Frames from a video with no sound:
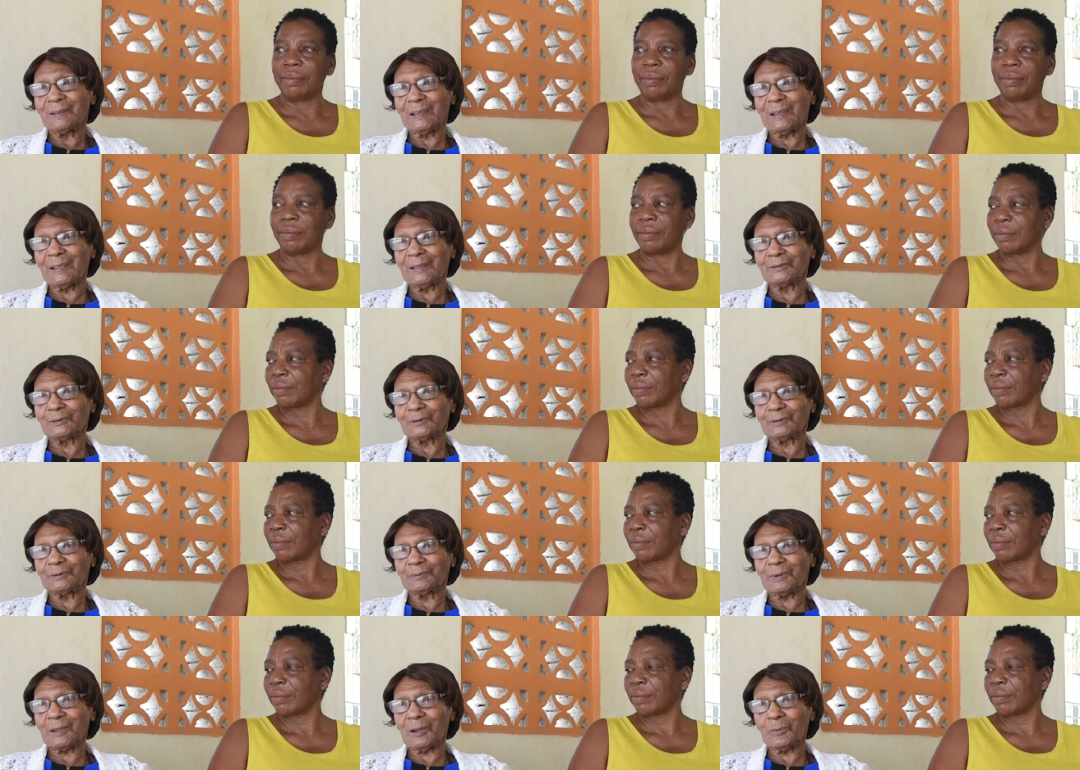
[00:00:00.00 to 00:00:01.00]
Speaker 1: And
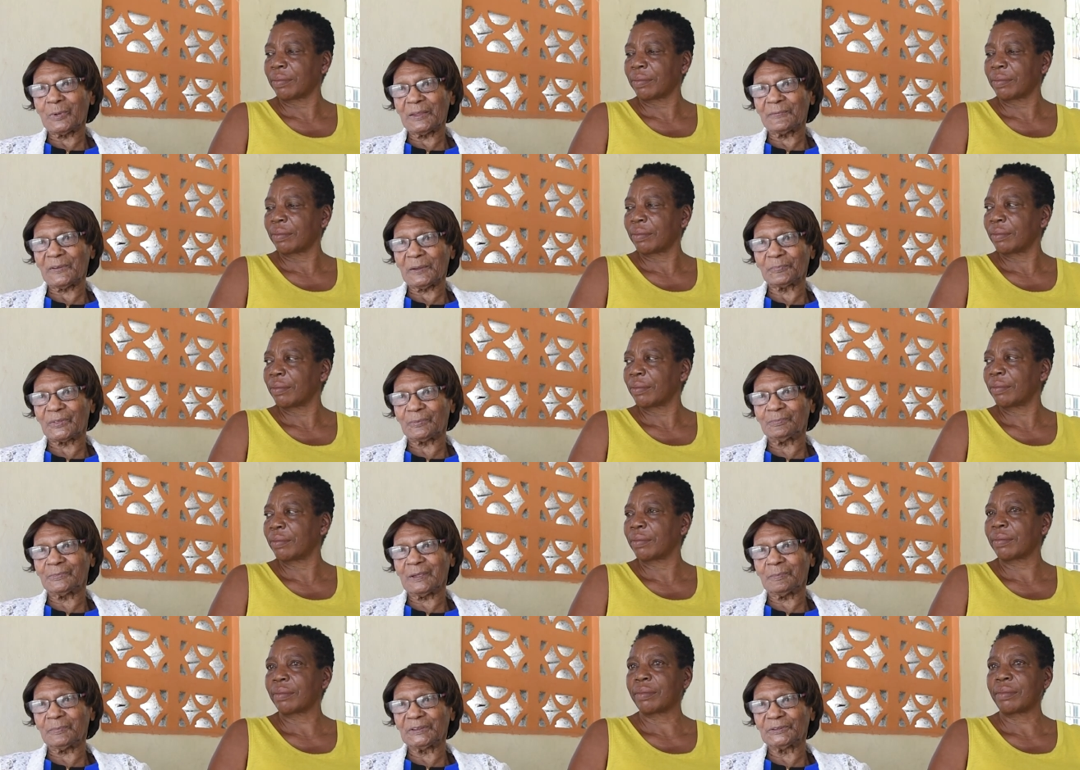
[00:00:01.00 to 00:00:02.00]
uh, away from
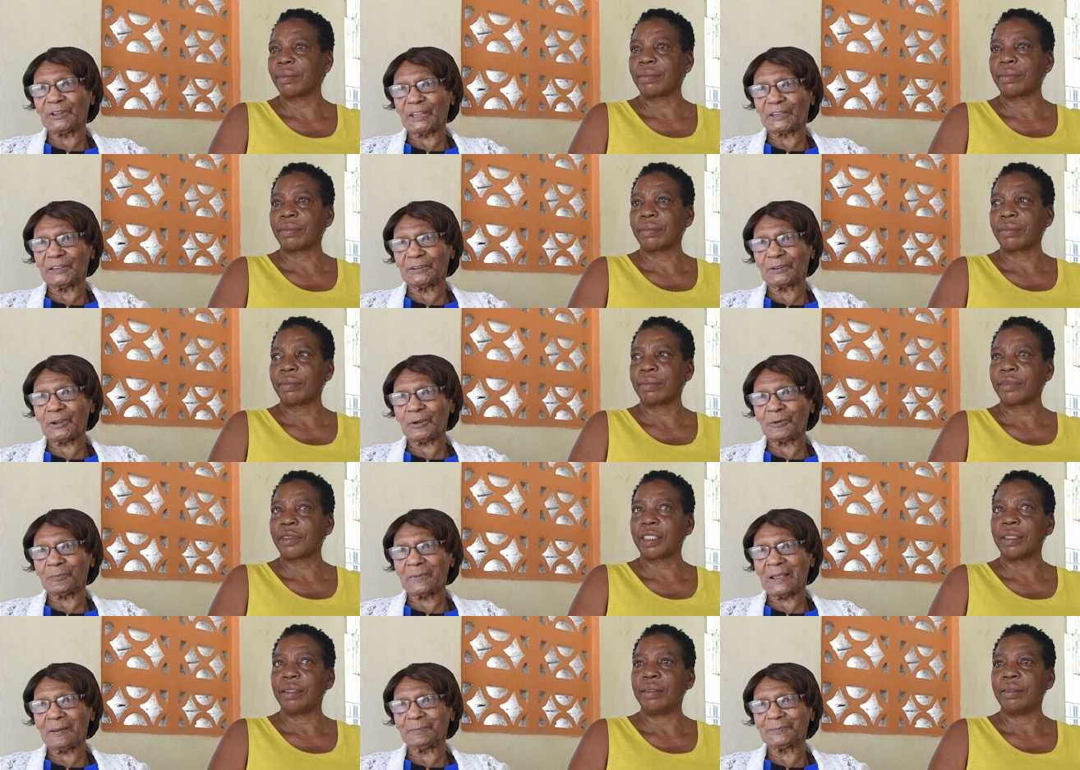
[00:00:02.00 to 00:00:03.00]
them being taking care
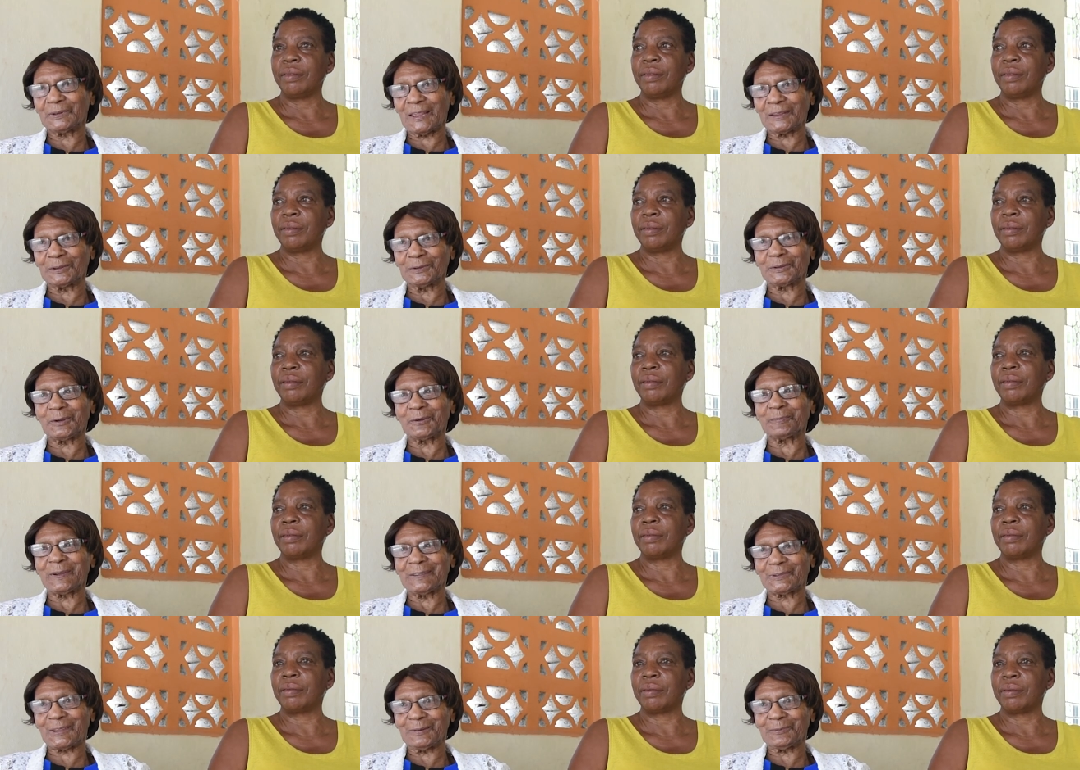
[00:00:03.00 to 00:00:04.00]
of me, I'm taking care of
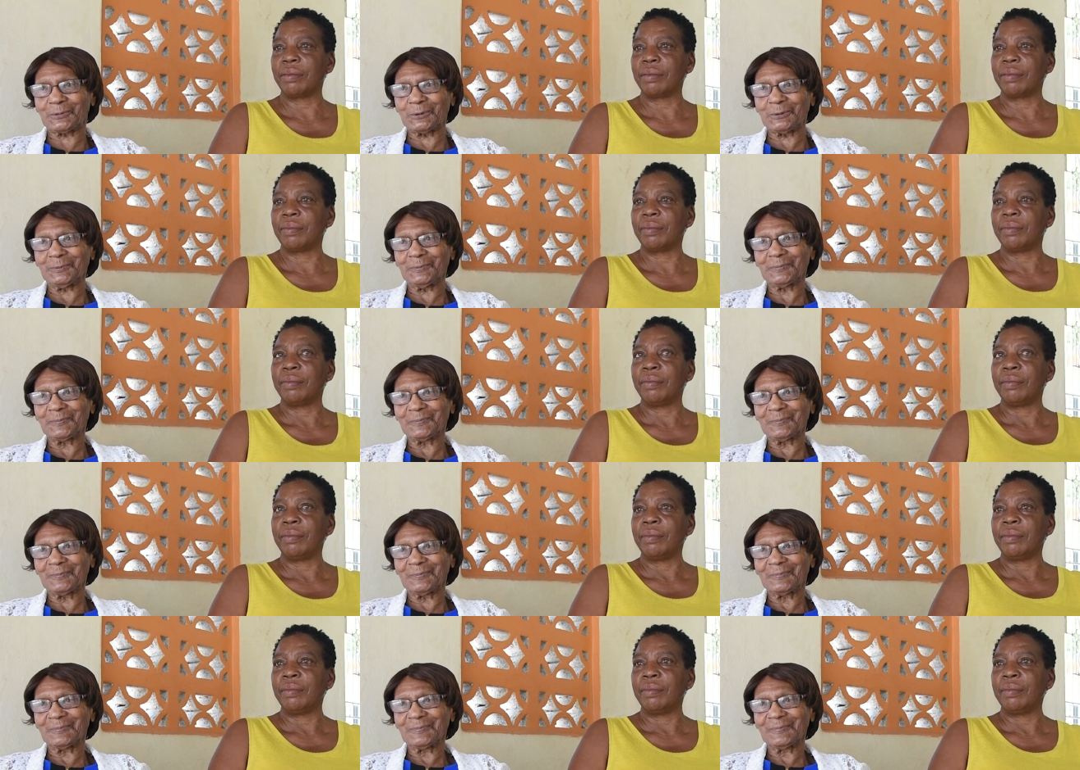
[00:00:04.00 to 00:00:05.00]
myself too.
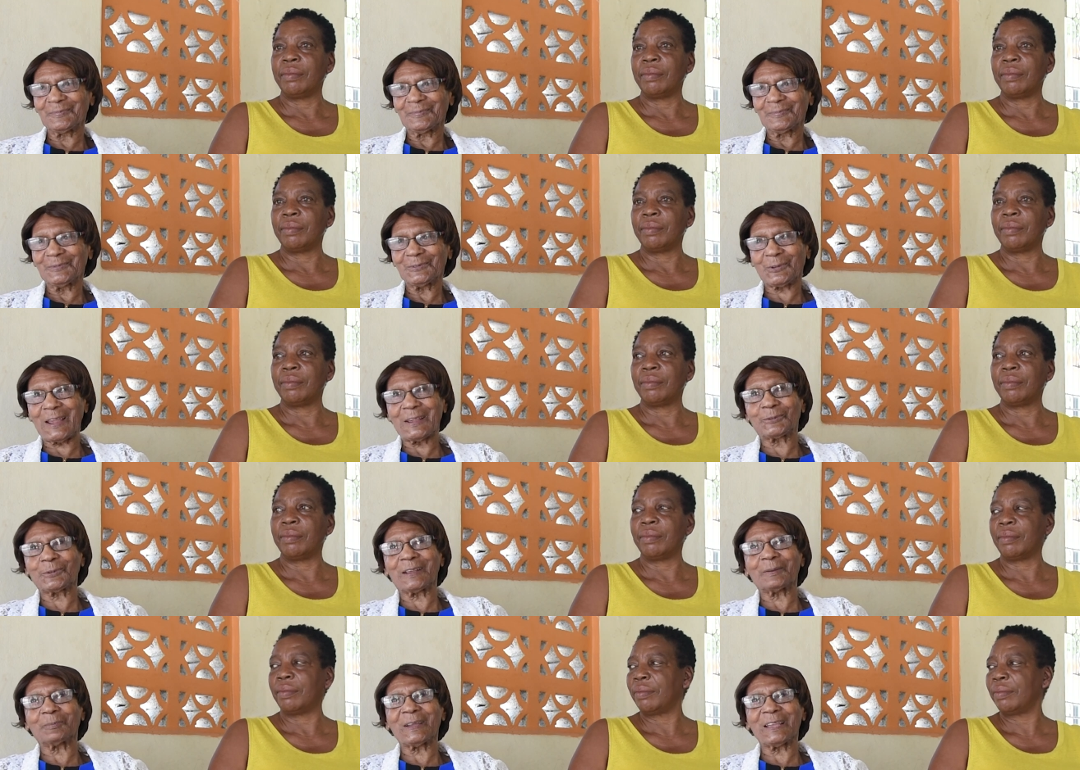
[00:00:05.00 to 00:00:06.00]
Okay. Try
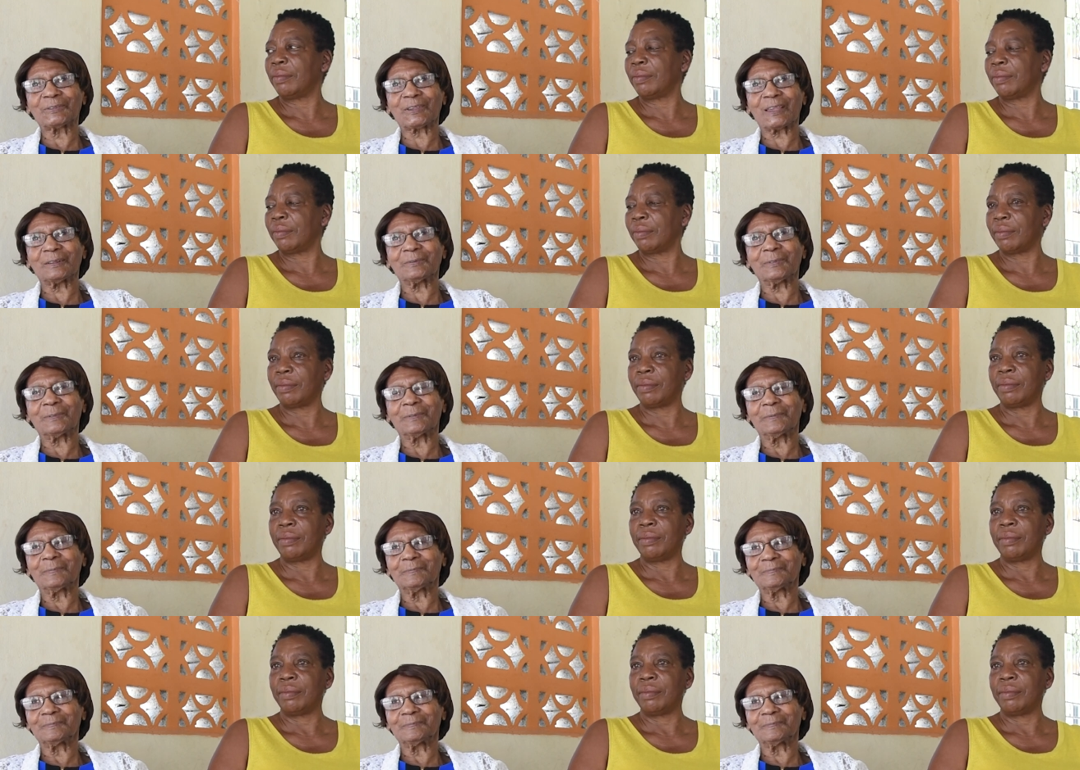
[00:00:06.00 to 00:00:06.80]
to help myself.